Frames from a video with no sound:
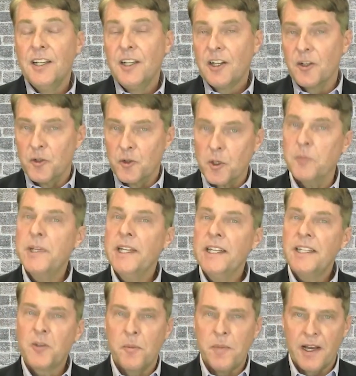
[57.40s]
Contributing
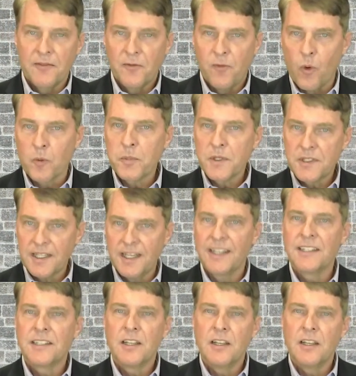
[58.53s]
to about 4%